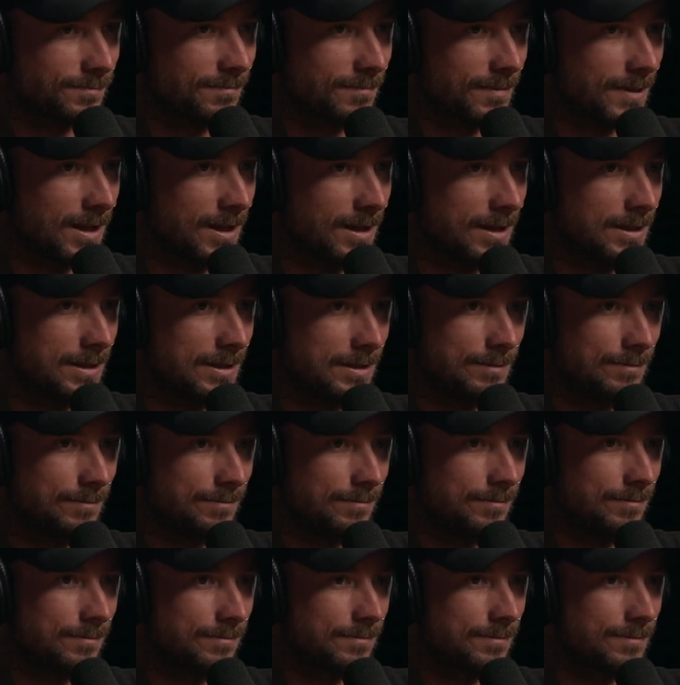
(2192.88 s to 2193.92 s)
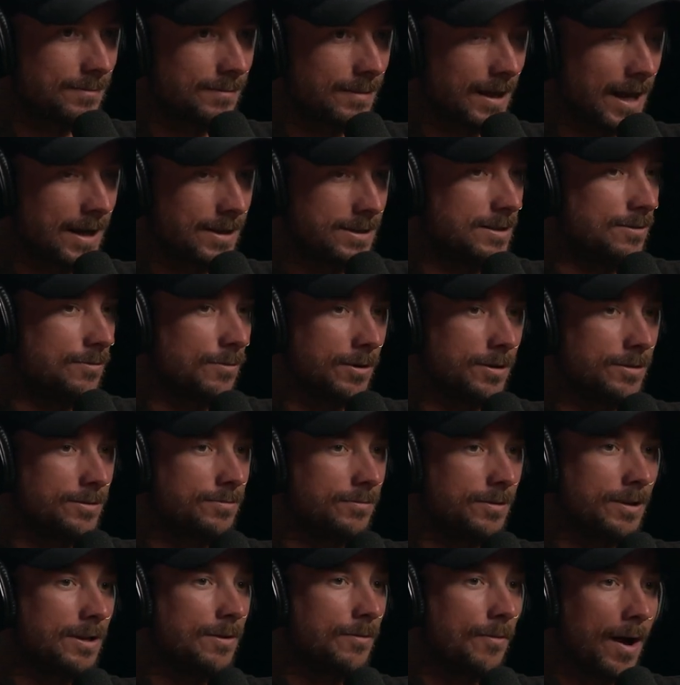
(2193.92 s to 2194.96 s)
Um, actually works
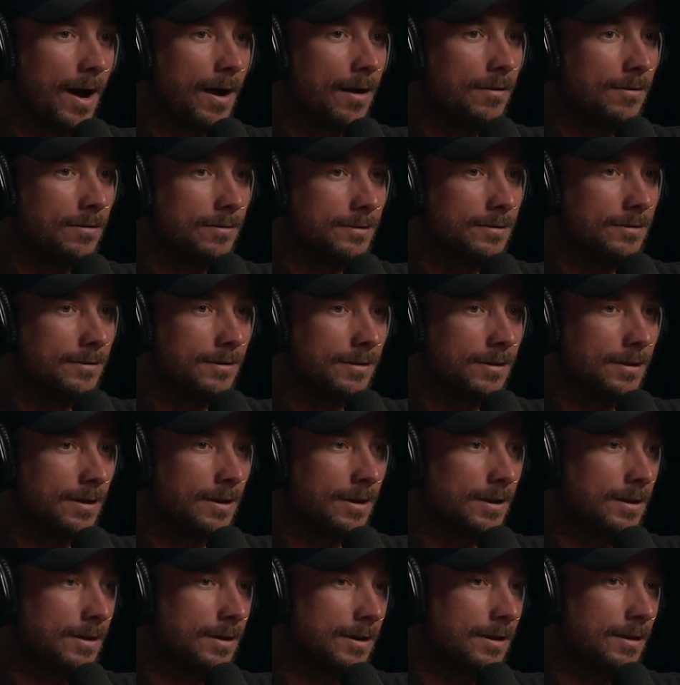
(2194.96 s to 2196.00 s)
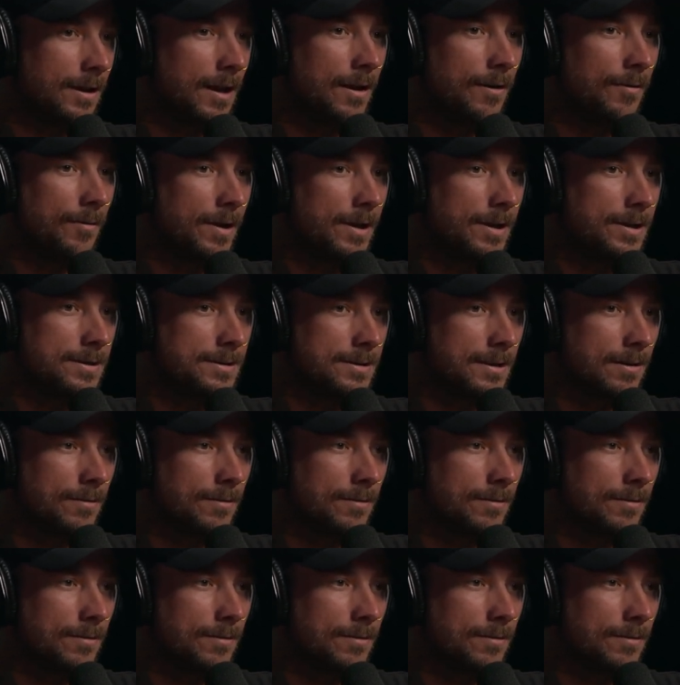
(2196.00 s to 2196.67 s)
really well uh, in a lot of ways.